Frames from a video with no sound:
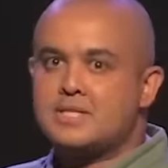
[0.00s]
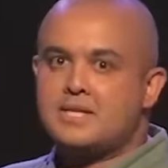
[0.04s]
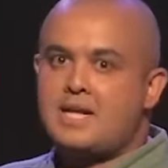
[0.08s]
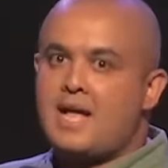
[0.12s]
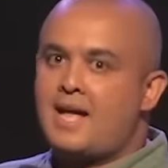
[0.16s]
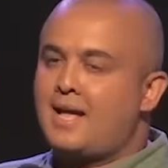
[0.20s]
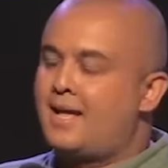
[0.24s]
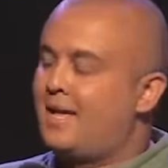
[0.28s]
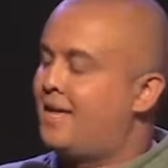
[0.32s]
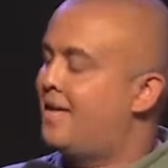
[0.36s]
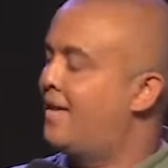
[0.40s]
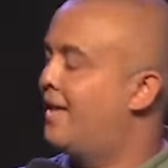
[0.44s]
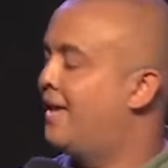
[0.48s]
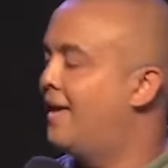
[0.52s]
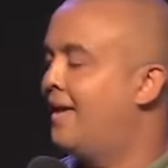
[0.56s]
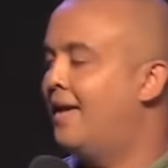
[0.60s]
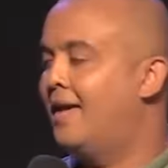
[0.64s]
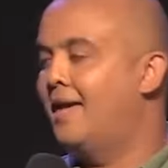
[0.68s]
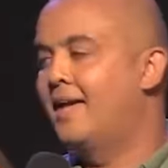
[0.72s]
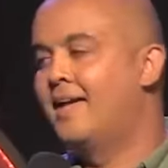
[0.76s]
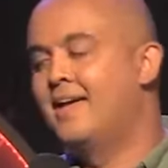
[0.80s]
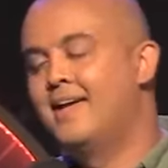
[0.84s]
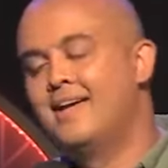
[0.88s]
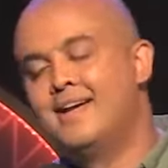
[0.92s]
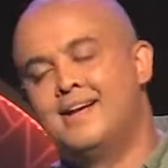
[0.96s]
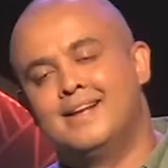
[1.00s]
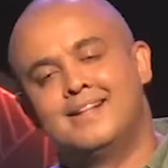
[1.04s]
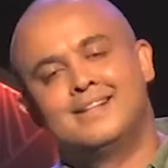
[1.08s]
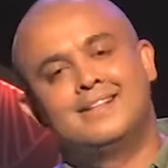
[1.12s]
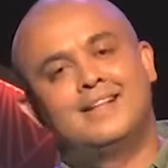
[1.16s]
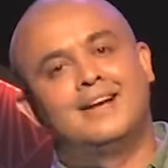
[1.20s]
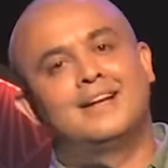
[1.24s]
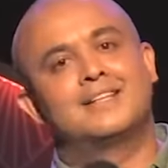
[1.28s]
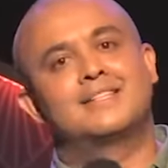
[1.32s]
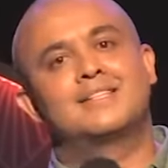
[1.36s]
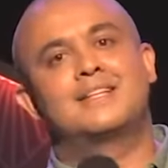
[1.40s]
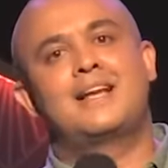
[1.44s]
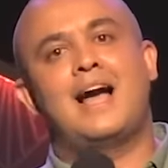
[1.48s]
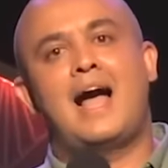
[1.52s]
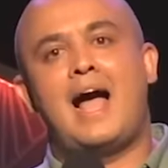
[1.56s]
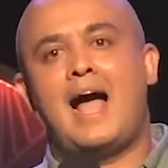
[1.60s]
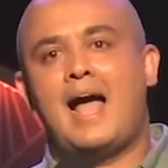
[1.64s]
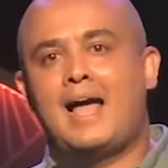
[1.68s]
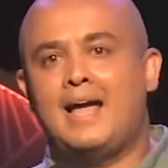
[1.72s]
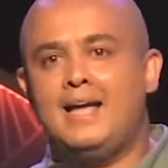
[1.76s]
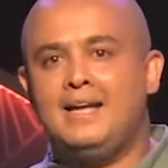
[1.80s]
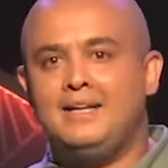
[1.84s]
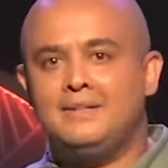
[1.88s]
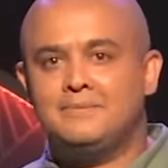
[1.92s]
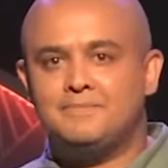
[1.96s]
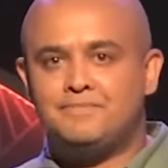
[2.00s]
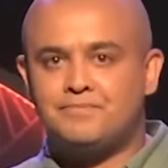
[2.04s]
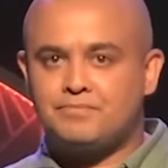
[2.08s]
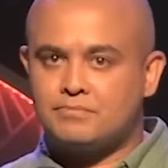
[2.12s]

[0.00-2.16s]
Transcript: guy, this guy